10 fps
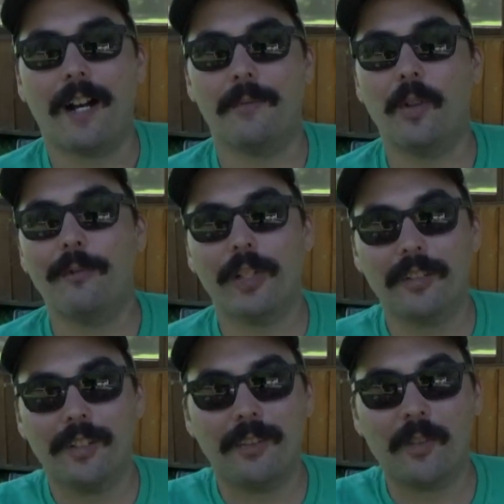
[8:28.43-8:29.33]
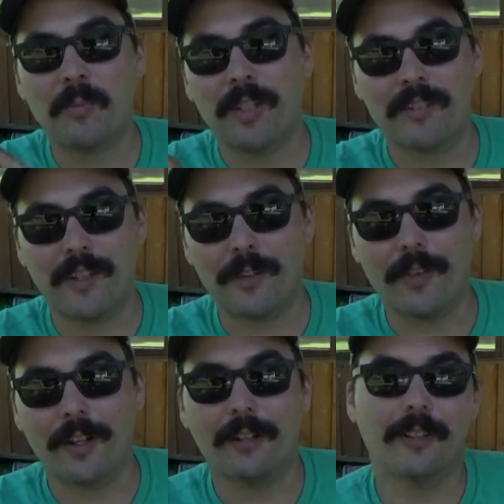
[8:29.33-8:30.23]
Don't forget to hit those buttons down
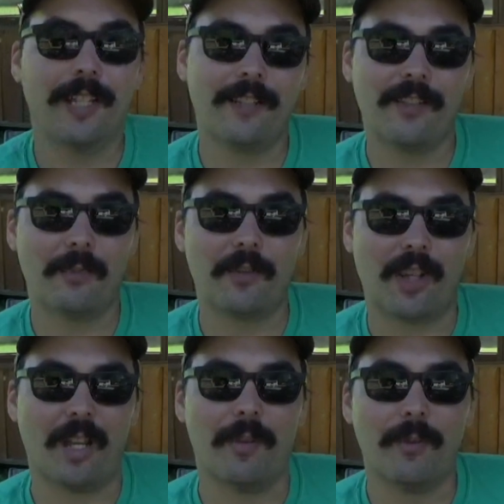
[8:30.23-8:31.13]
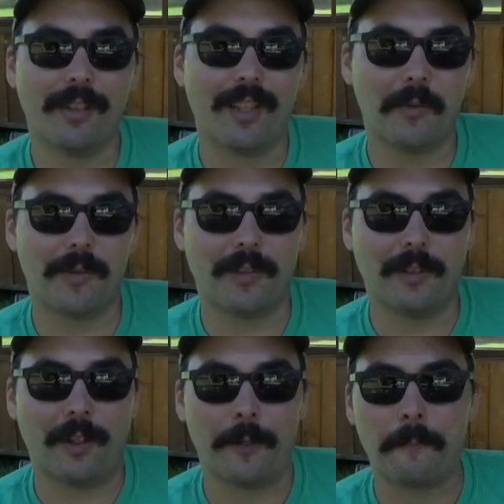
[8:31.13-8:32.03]
there, like and subscribe. It really helps me out a
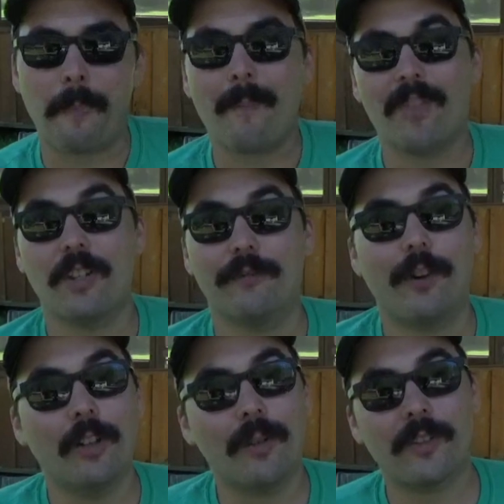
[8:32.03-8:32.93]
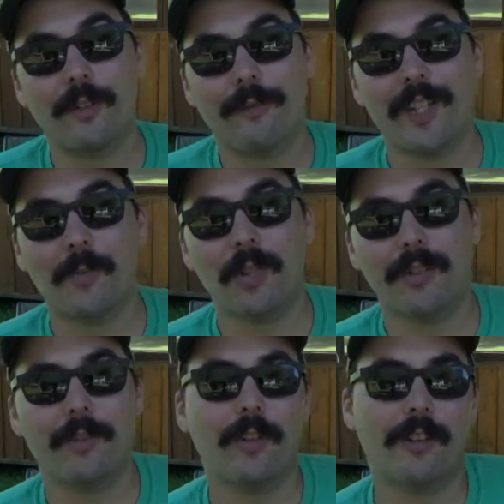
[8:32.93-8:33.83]
lot. You can follow us on Facebook
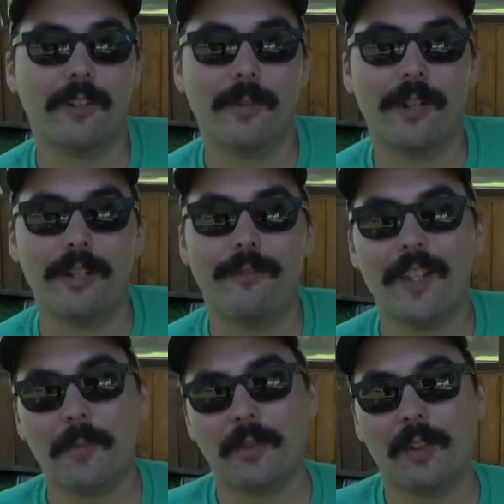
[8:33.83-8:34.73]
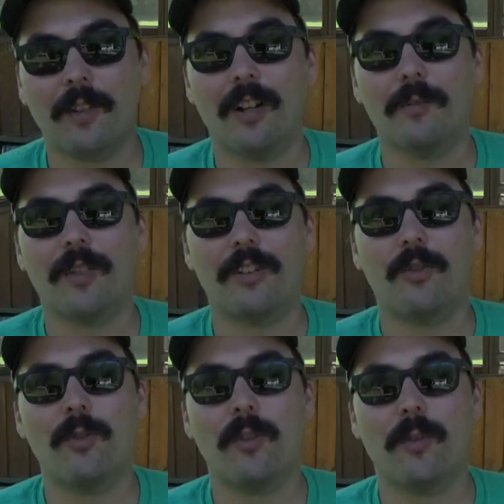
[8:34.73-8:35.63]
if you're not already,
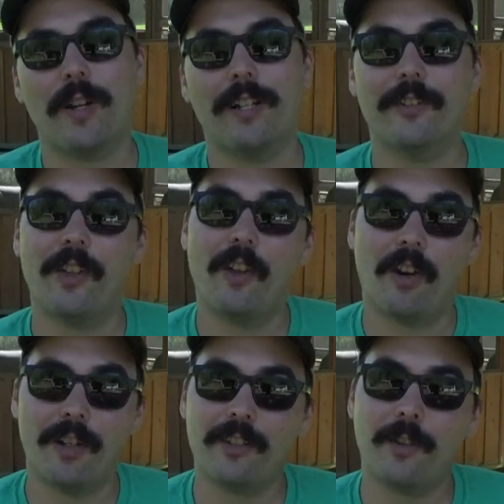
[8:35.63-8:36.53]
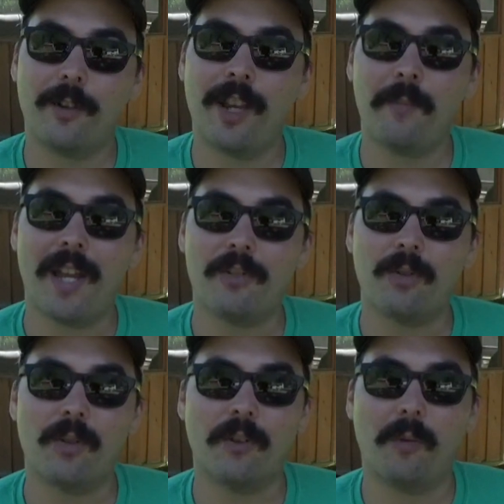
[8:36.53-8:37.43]
facebook.com/TrueNorthWilds, on Instagram
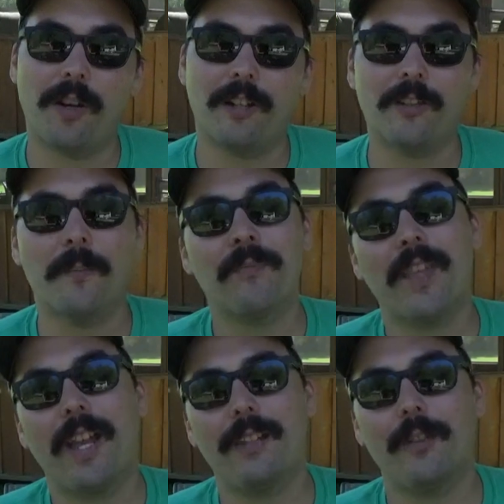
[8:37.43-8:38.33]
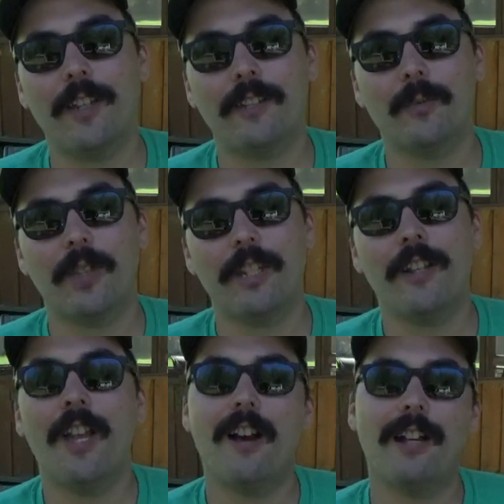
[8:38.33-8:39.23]
@TrueNorthWilds, and if you like to read,
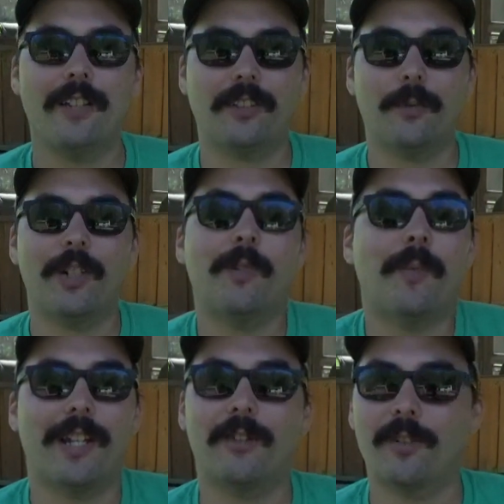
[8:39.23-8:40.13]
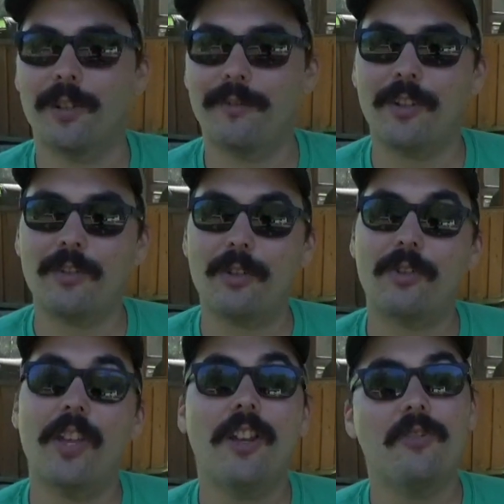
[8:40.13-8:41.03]
I like to write about my outdoor
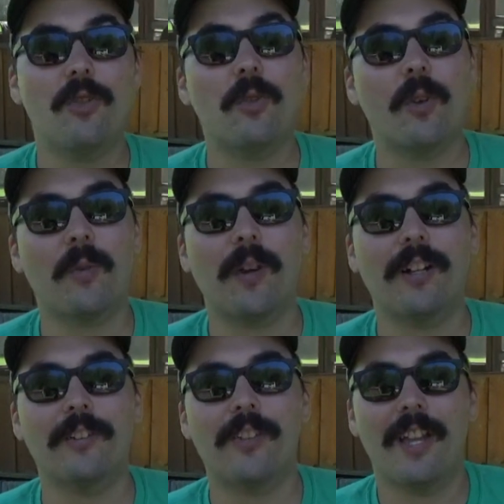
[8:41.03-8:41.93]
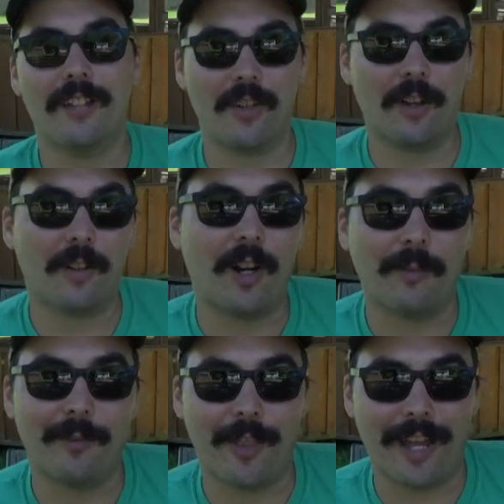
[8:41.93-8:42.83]
adventures,
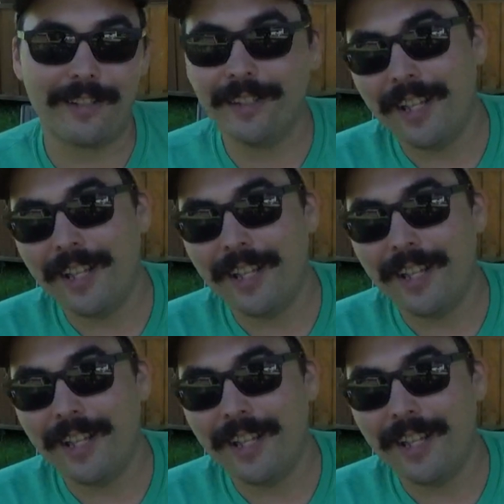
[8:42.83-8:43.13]
TrueNorthWilds.com for that.